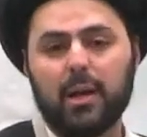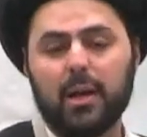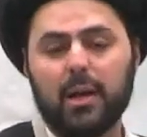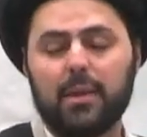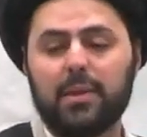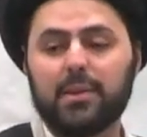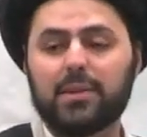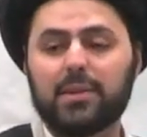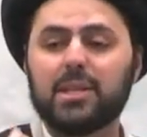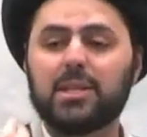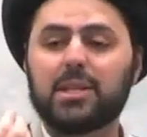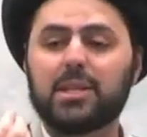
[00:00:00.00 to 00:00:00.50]

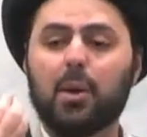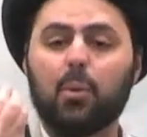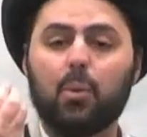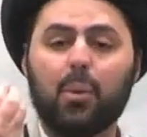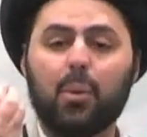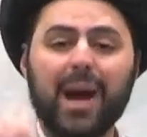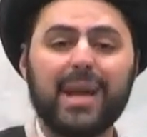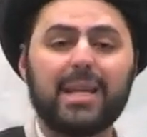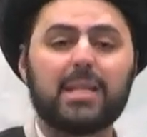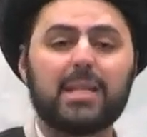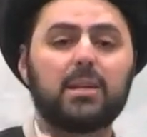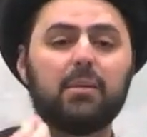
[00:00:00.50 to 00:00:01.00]
This is a
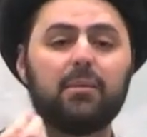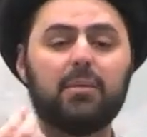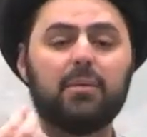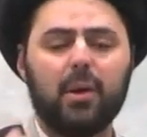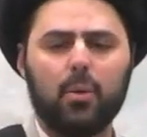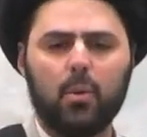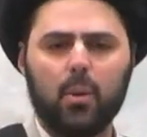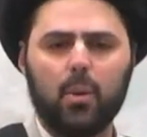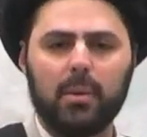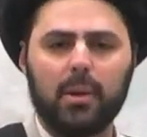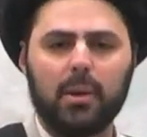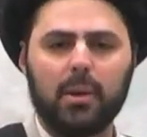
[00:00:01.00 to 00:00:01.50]
right of the
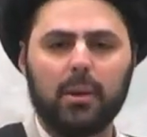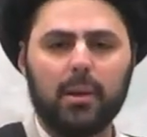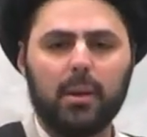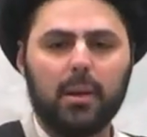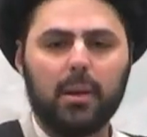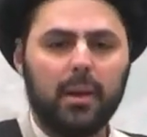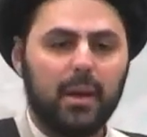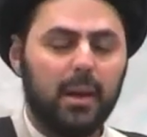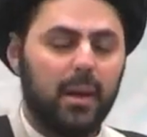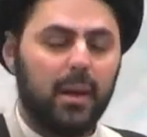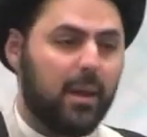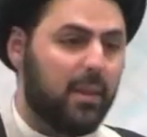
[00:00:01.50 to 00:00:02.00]
woman
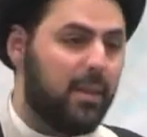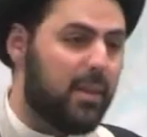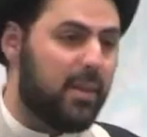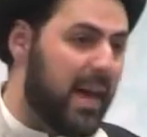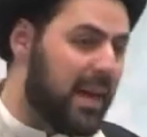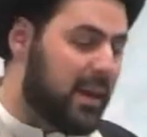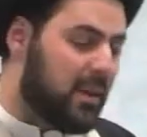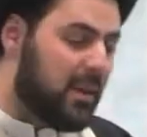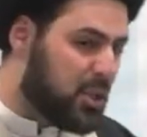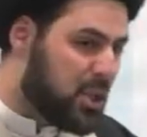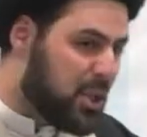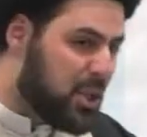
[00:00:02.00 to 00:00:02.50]

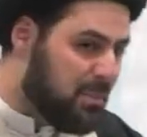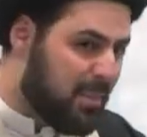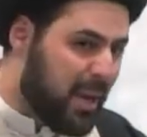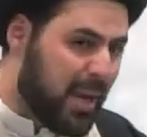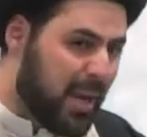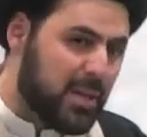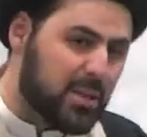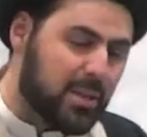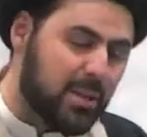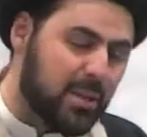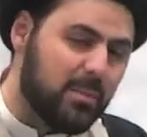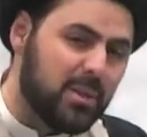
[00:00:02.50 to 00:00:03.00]
that if she
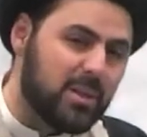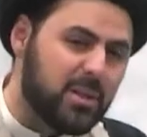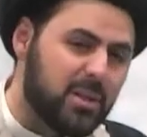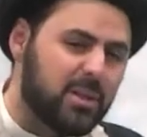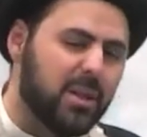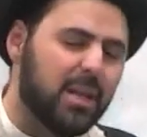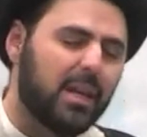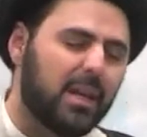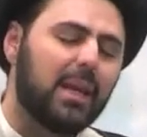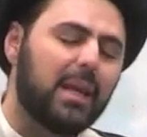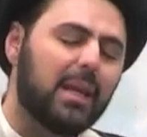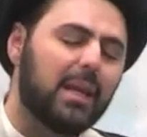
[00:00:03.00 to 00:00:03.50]
makes a
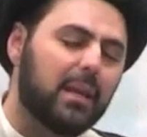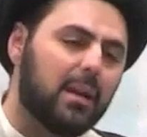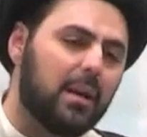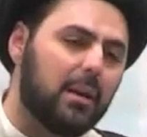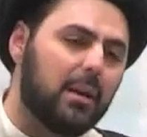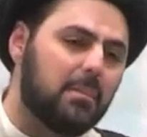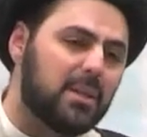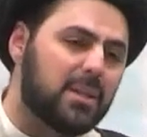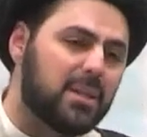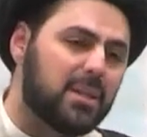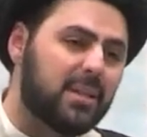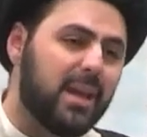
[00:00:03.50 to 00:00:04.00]
mistake,
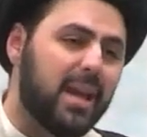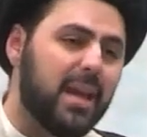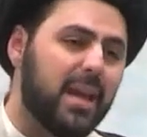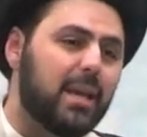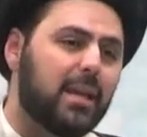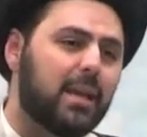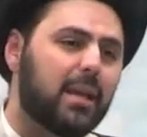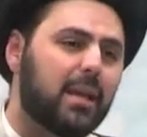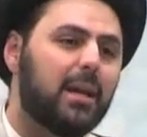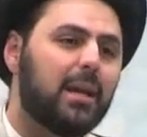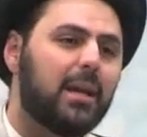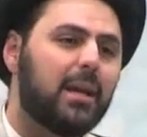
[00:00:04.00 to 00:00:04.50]

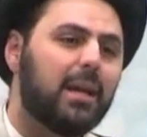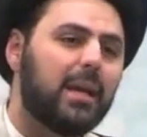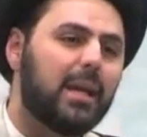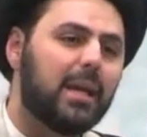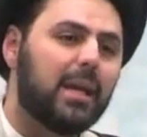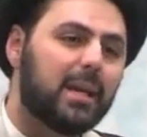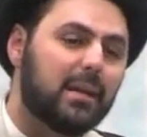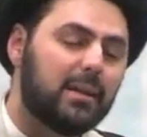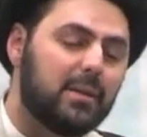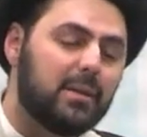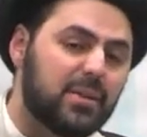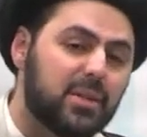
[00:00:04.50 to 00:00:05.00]
he
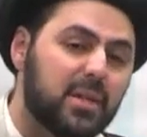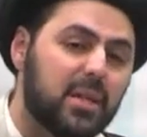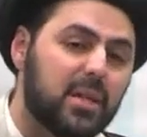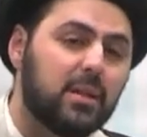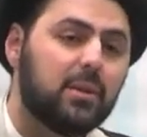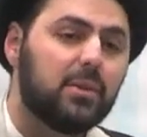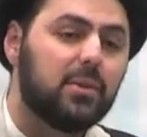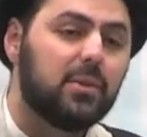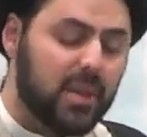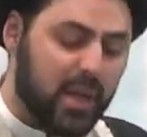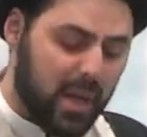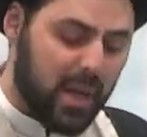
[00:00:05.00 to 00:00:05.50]

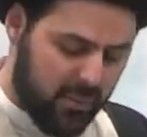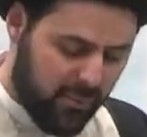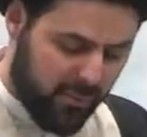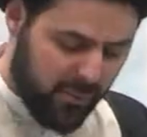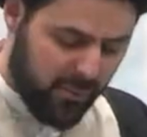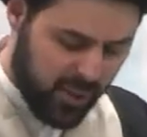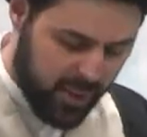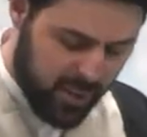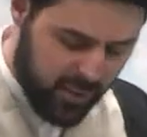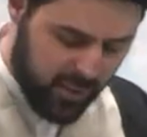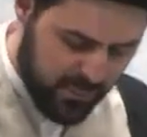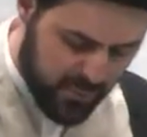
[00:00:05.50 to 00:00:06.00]
conceals and
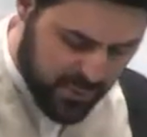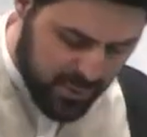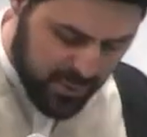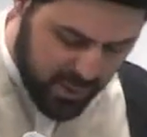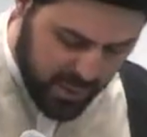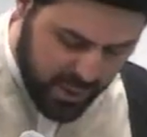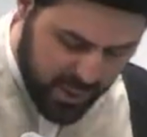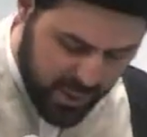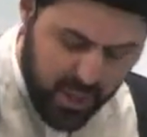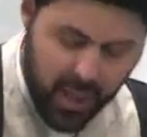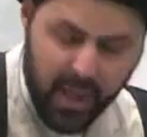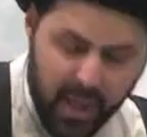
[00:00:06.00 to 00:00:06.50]
forgives.
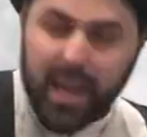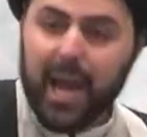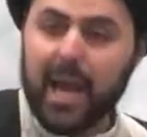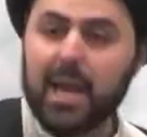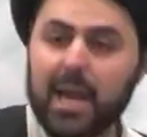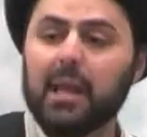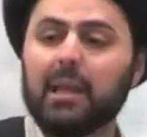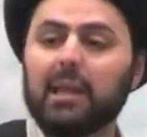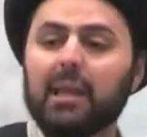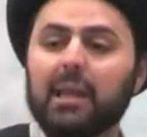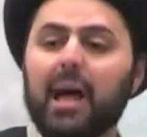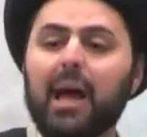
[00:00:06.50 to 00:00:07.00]

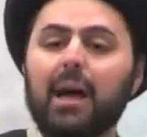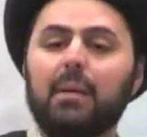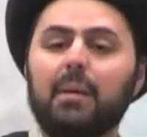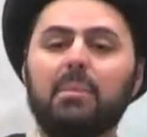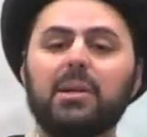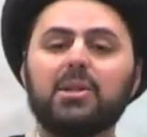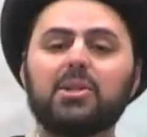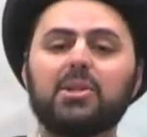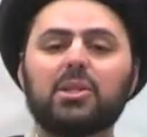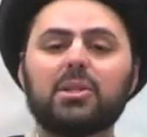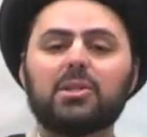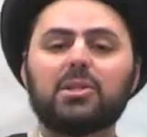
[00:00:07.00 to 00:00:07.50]
And Allah
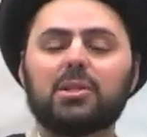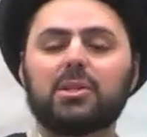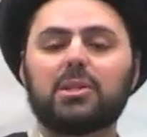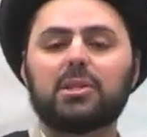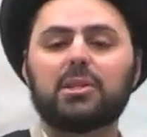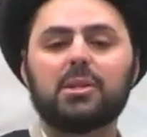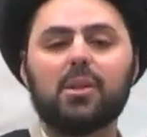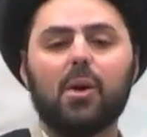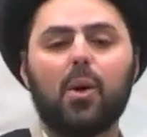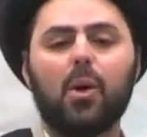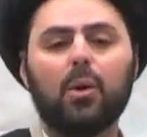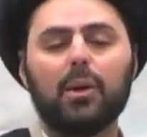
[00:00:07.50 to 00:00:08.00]
mentions this
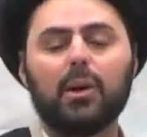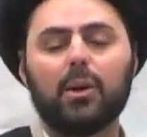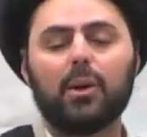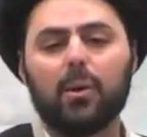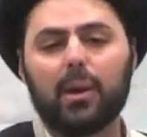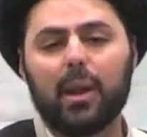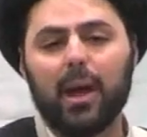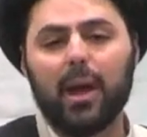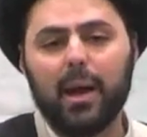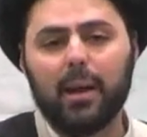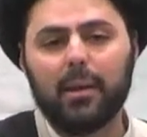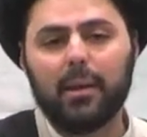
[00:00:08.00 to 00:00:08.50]
in the Holy
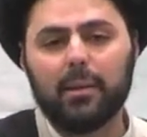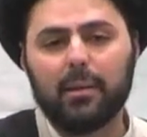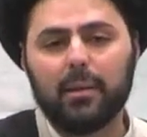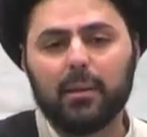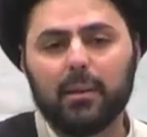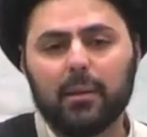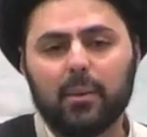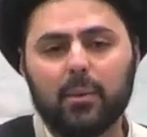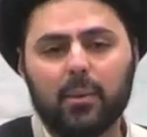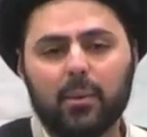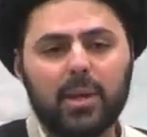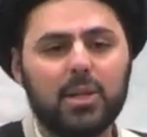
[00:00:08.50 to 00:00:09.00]
Quran
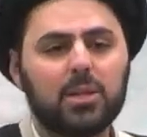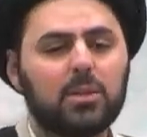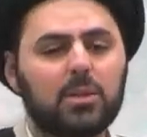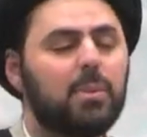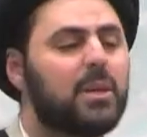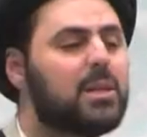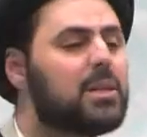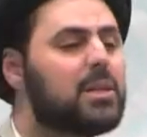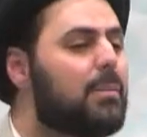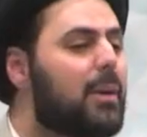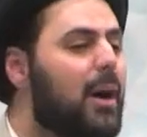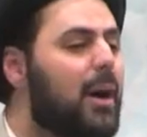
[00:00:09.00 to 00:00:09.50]
when He
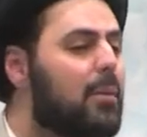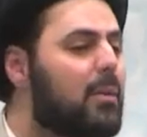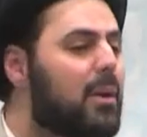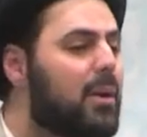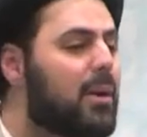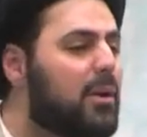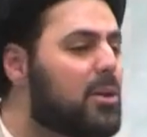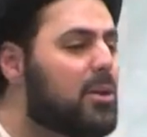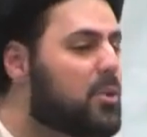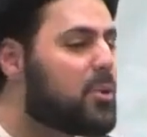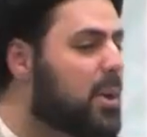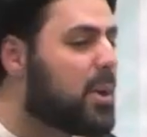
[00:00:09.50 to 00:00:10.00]
speaks about
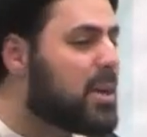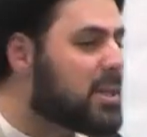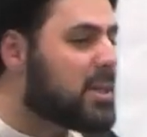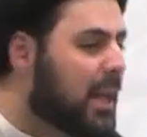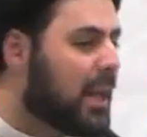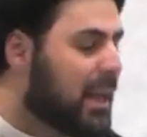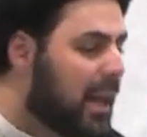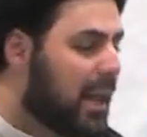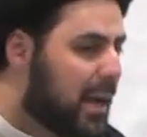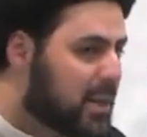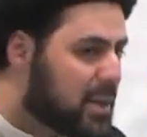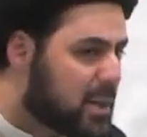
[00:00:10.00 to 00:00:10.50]
marriage. What does
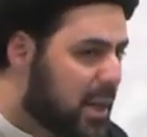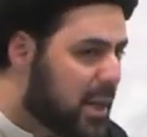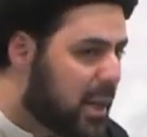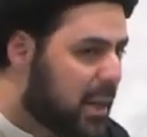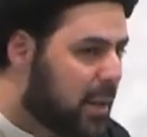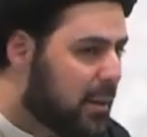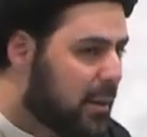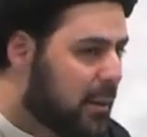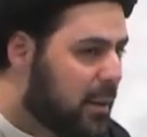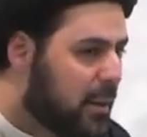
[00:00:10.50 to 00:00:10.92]
Allah say?